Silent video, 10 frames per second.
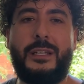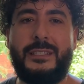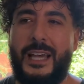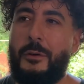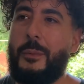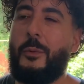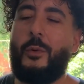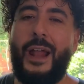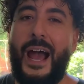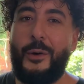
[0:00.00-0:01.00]
Because I remember
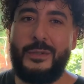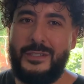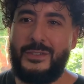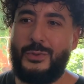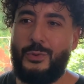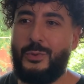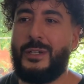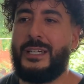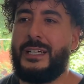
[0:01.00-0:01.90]
when I was in school,